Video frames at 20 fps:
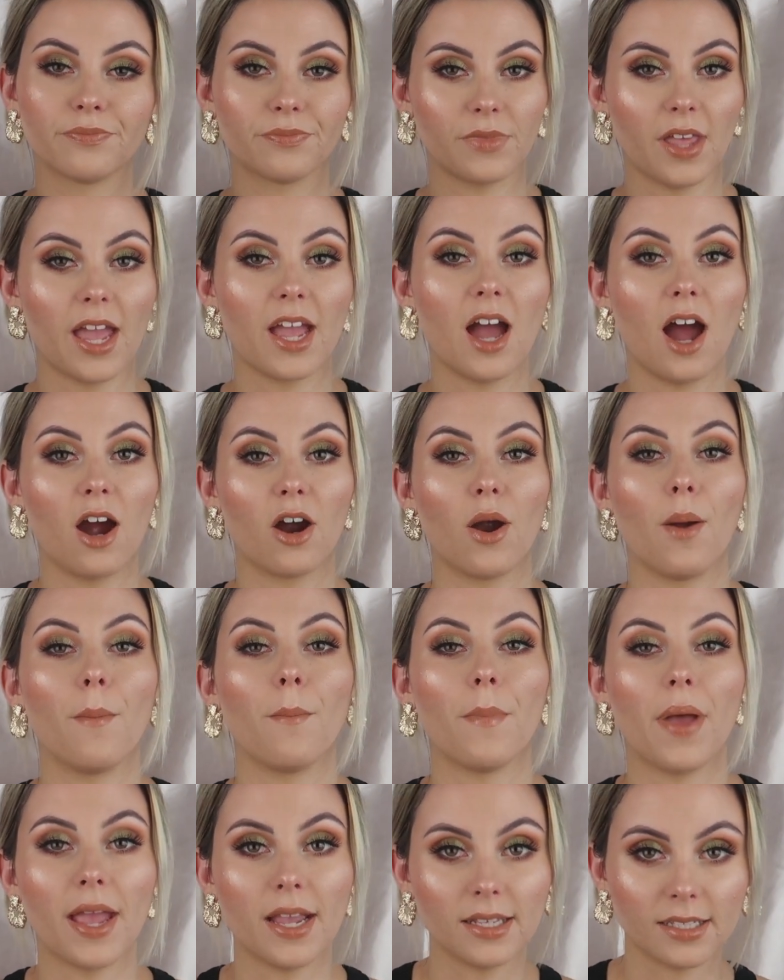They are
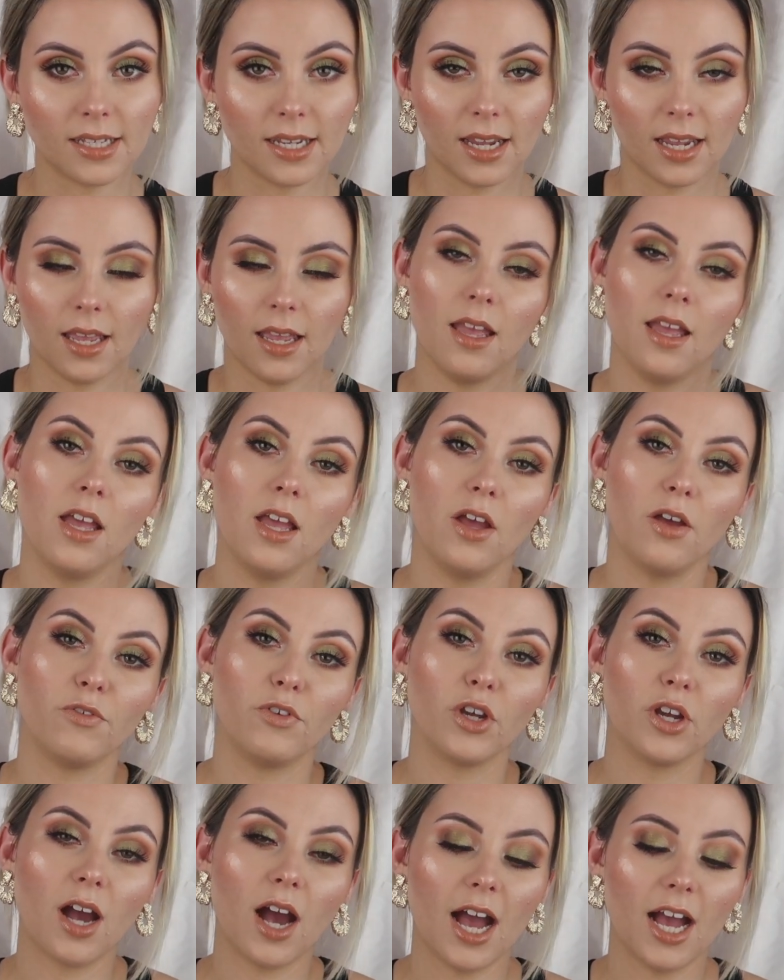amazing. If
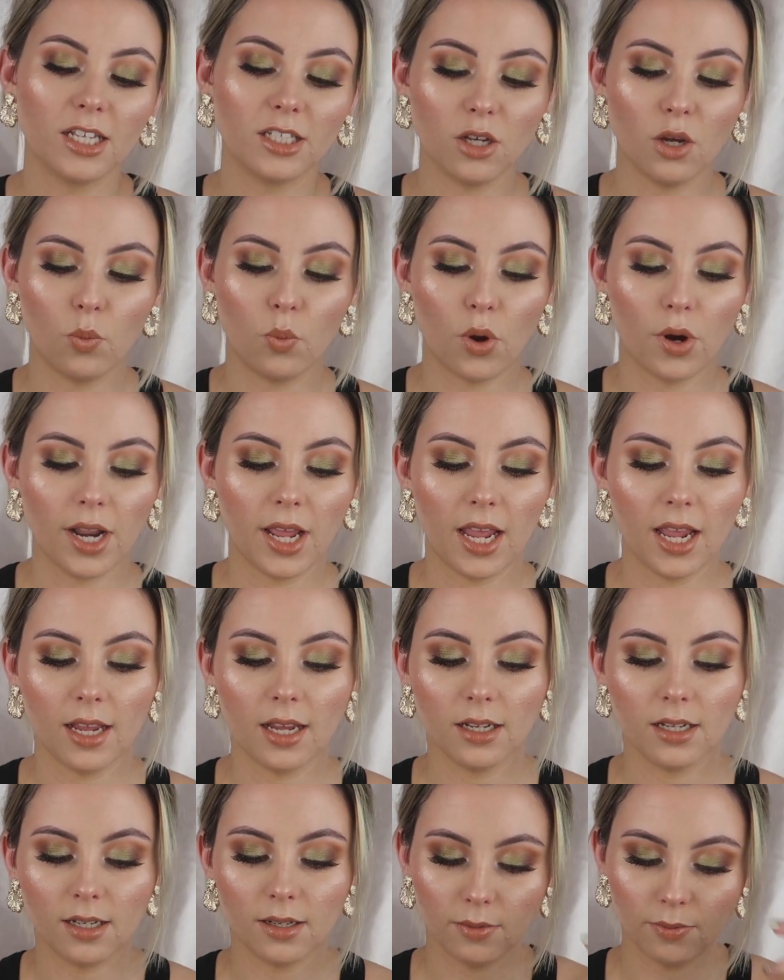you guys are
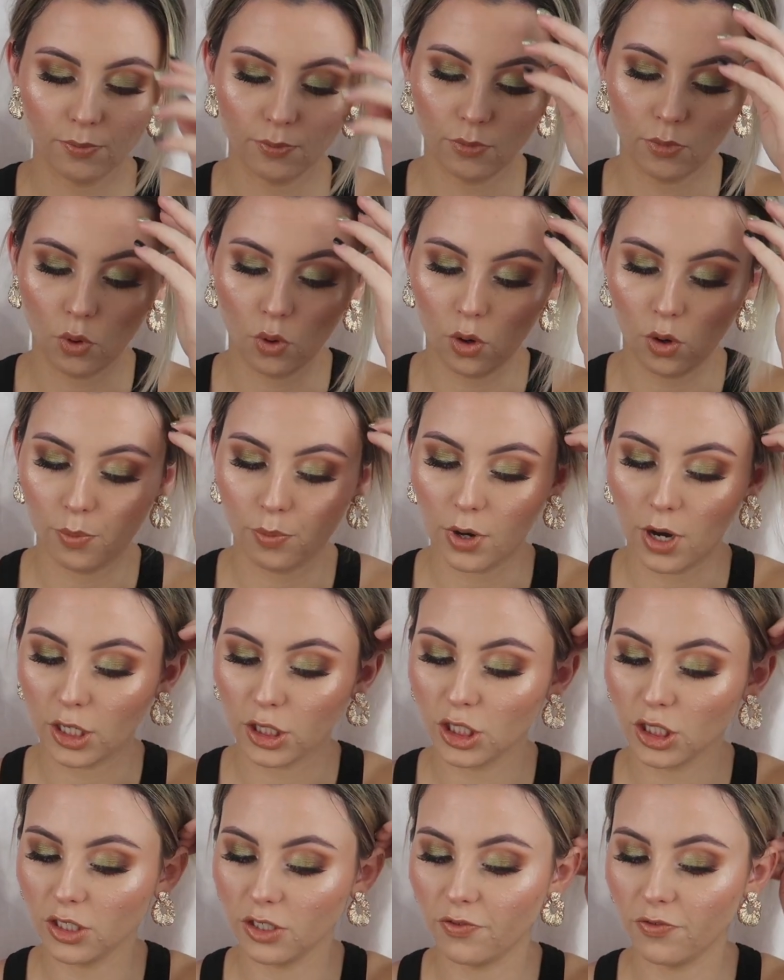wanting more
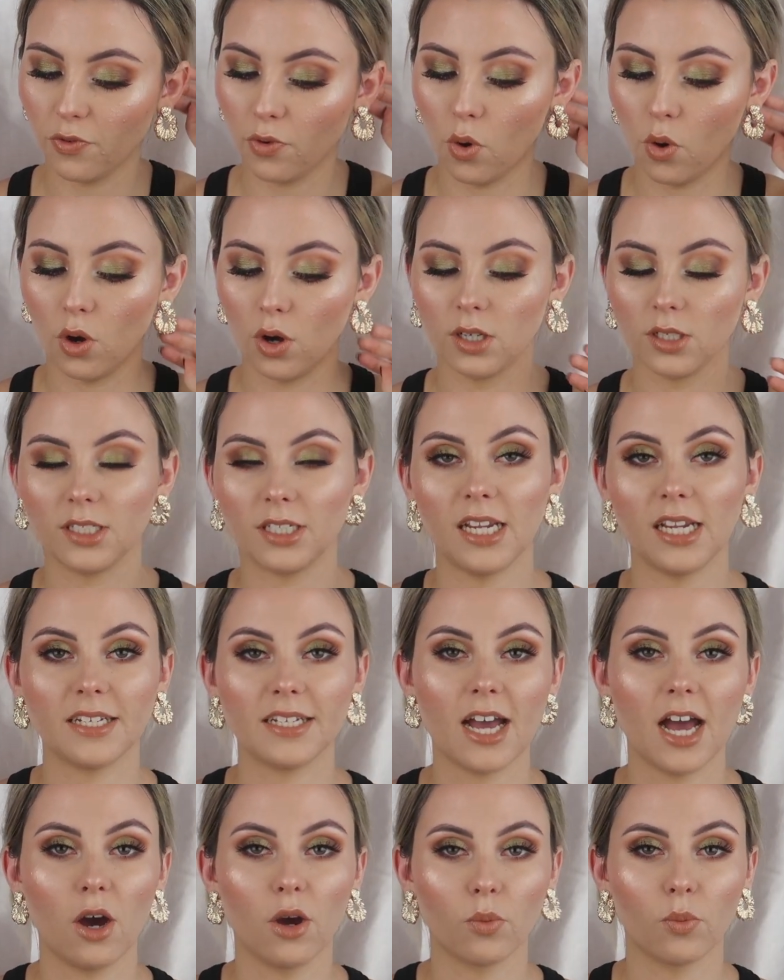brushes for
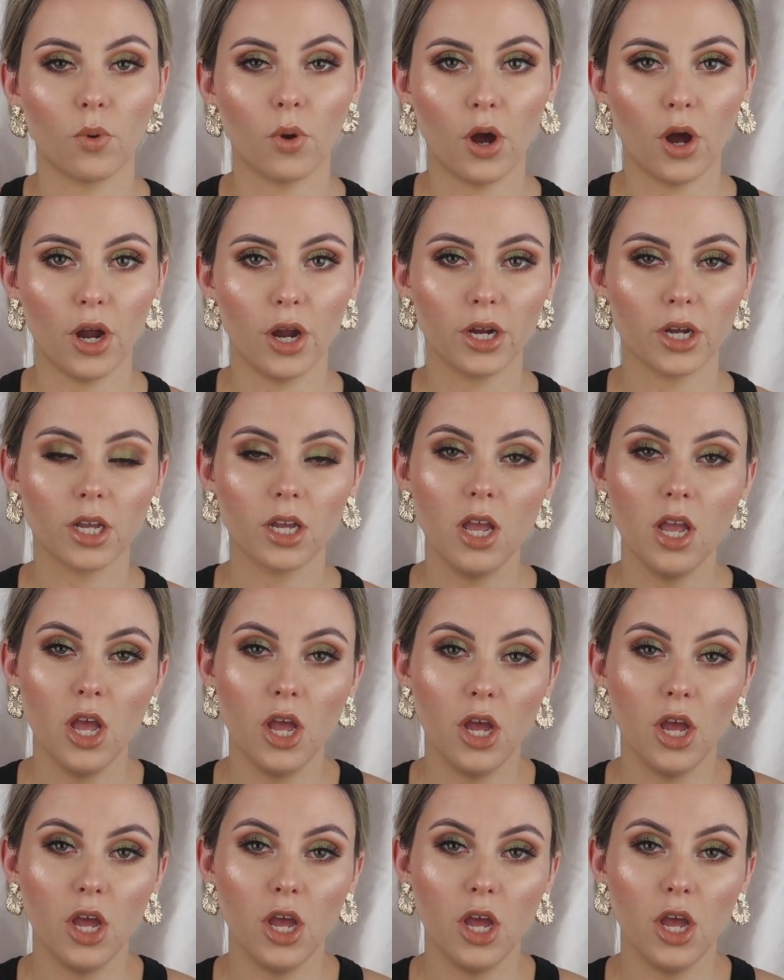detailed work,